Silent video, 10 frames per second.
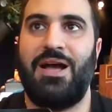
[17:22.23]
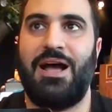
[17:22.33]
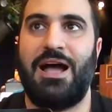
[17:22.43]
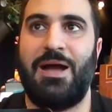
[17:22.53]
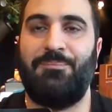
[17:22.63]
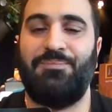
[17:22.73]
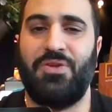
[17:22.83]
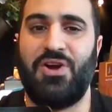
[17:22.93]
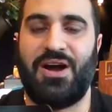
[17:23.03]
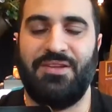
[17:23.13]

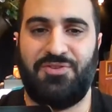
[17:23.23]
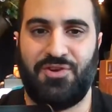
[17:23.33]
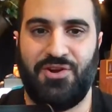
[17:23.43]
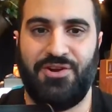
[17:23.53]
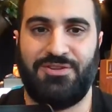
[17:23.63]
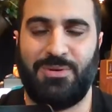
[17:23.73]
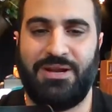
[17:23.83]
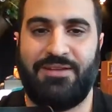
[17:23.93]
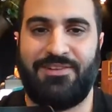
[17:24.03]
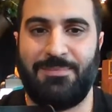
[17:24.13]
No, I don't.
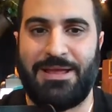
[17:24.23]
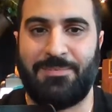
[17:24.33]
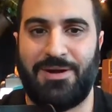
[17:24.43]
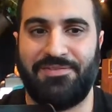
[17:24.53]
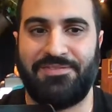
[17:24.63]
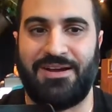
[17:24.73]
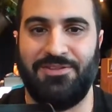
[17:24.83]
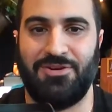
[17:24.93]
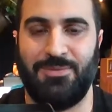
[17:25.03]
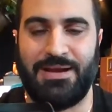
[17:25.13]
Whenever I make pasta, I
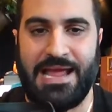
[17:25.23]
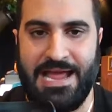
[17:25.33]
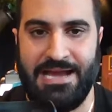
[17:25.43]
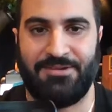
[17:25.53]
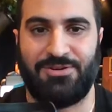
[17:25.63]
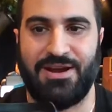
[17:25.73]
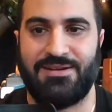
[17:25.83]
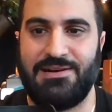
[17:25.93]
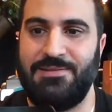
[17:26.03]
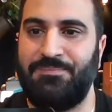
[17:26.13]
do it with a hand
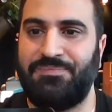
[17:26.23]
cranker.